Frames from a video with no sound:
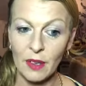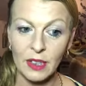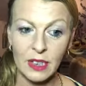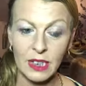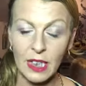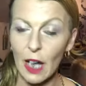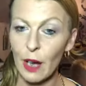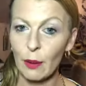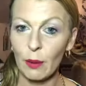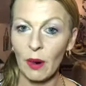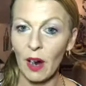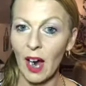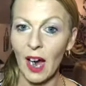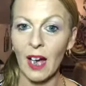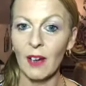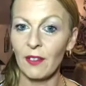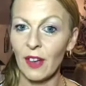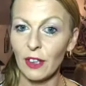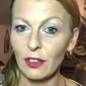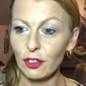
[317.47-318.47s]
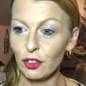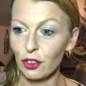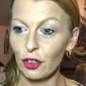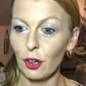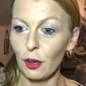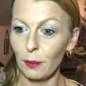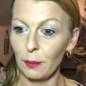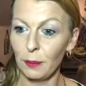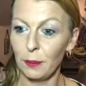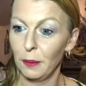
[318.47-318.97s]
So I've ended
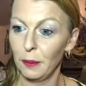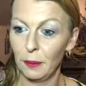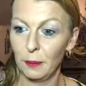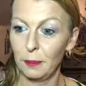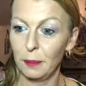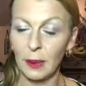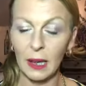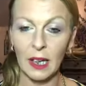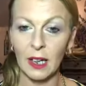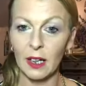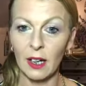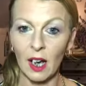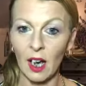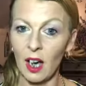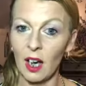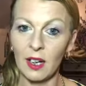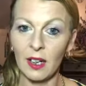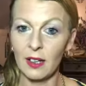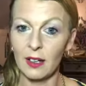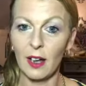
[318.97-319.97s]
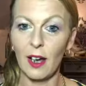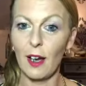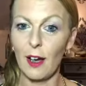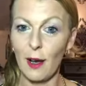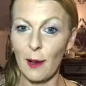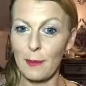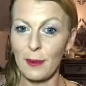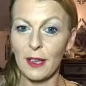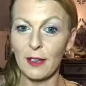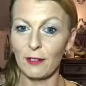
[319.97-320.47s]
up being
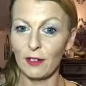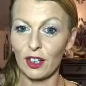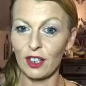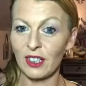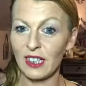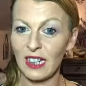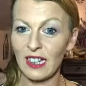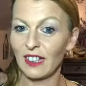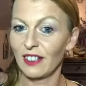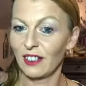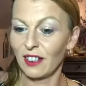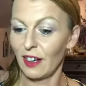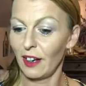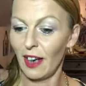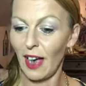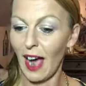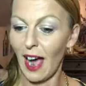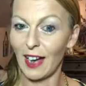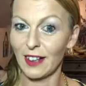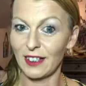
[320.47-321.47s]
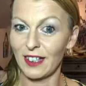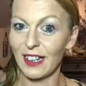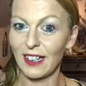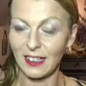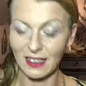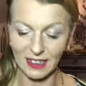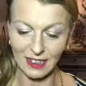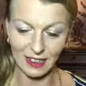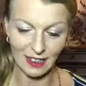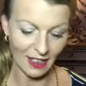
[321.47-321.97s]
a beaver
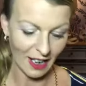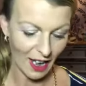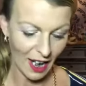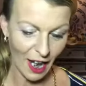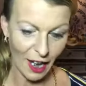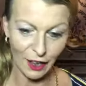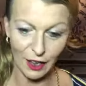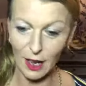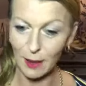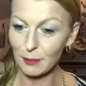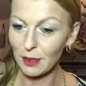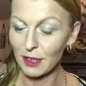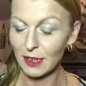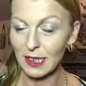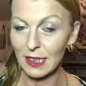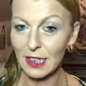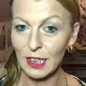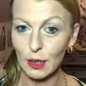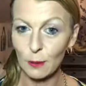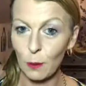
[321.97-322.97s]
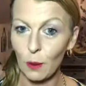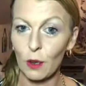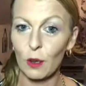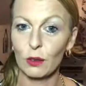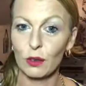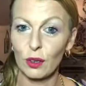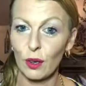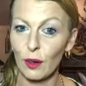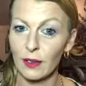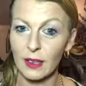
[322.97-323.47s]
addict. And I'm using these
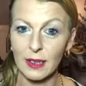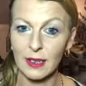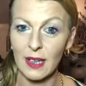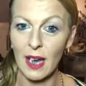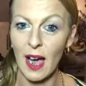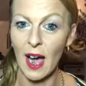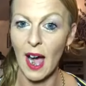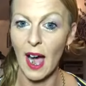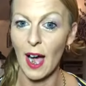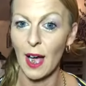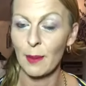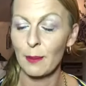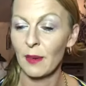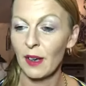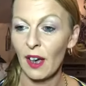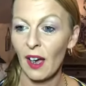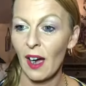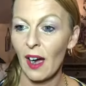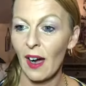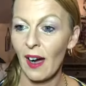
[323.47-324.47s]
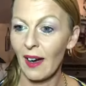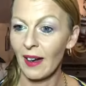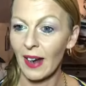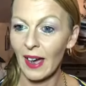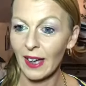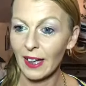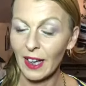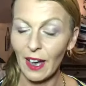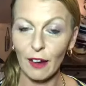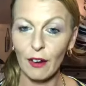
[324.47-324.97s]
products all the time. And
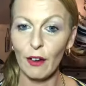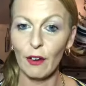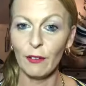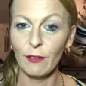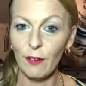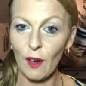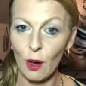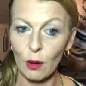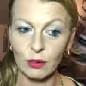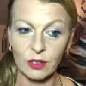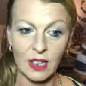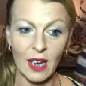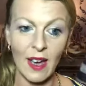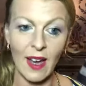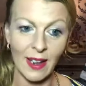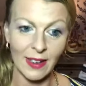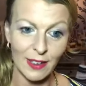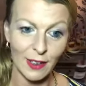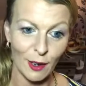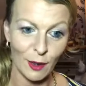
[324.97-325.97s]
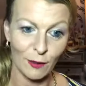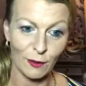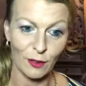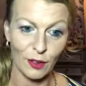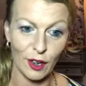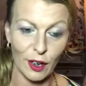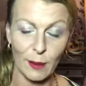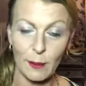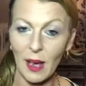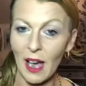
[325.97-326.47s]
I cannot fault any of
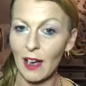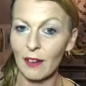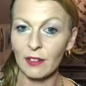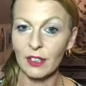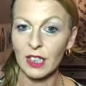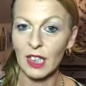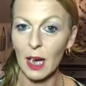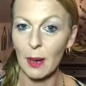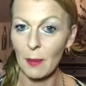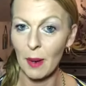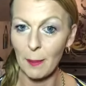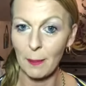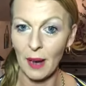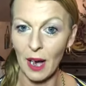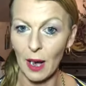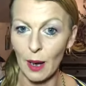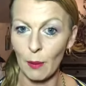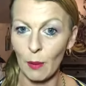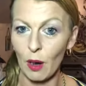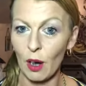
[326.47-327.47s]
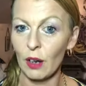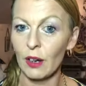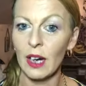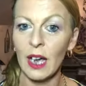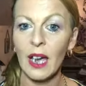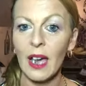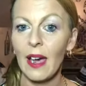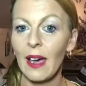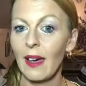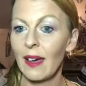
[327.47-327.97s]
them. Every time I buy one,
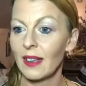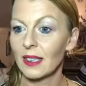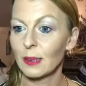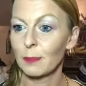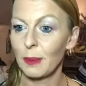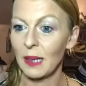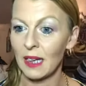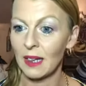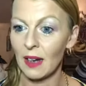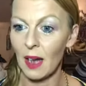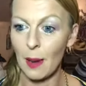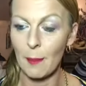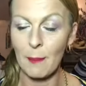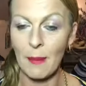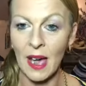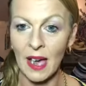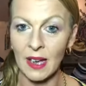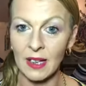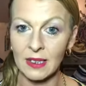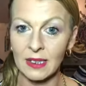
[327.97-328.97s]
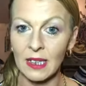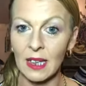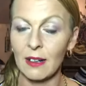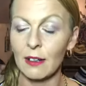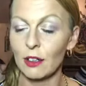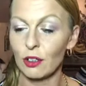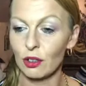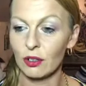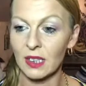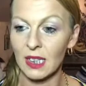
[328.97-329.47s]
it's been
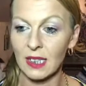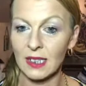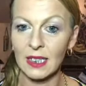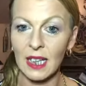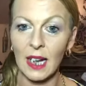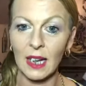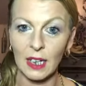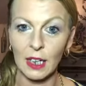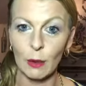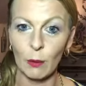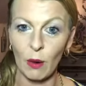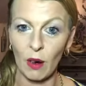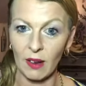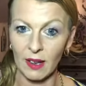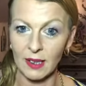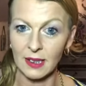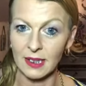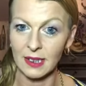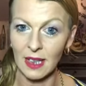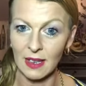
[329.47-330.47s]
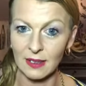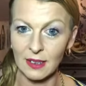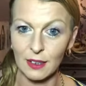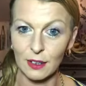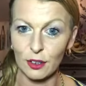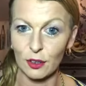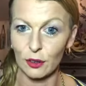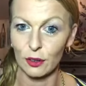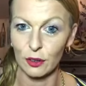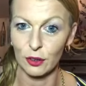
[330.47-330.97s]
amazing. It does exactly what it says
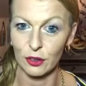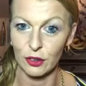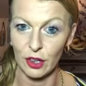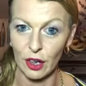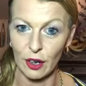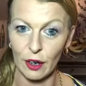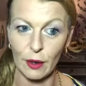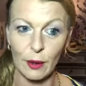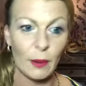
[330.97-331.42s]
it's going to do.